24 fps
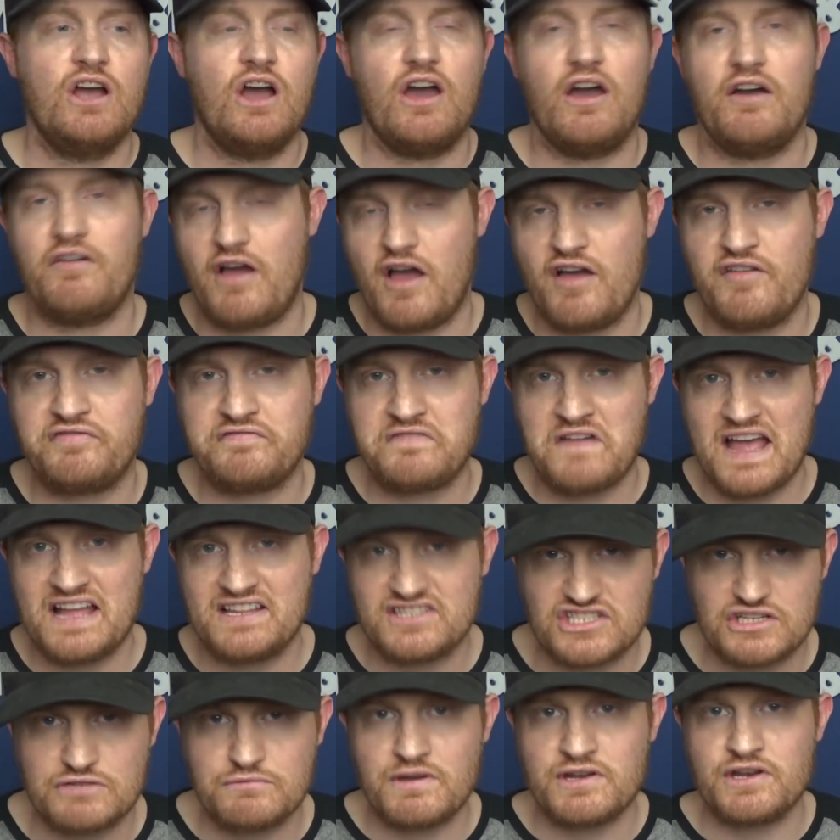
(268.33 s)
of
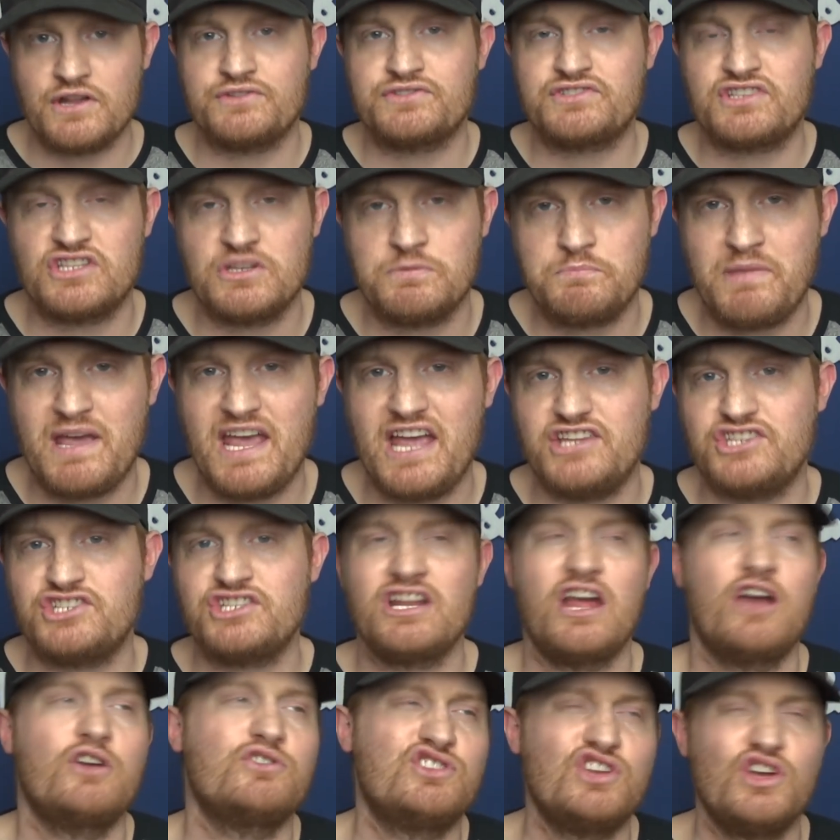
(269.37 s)
fans that run onto the pitch,
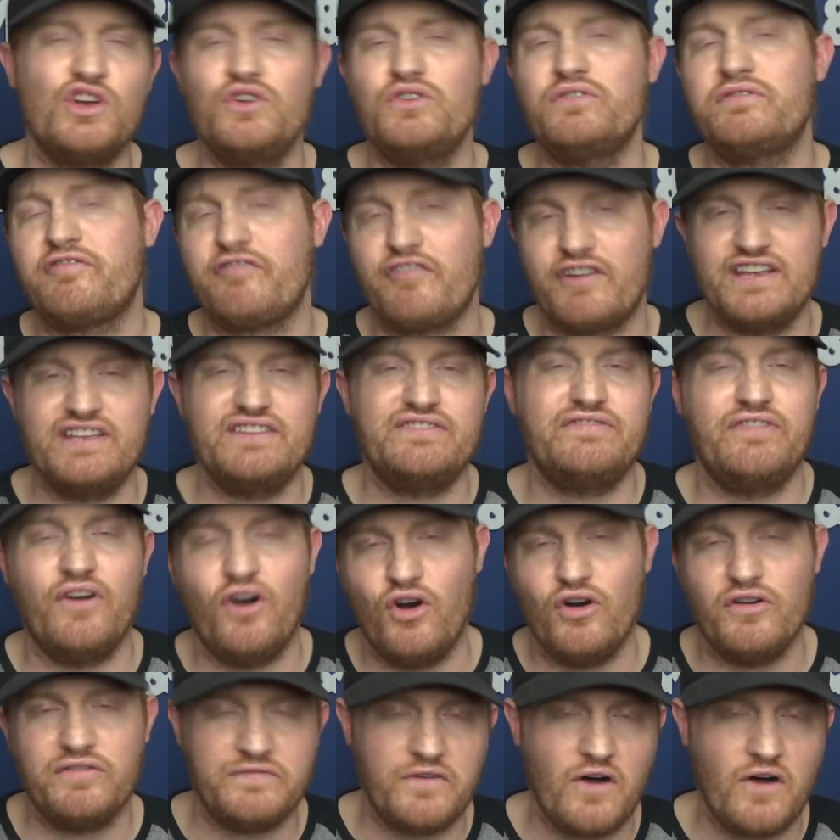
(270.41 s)
you know, 2, 3, 4,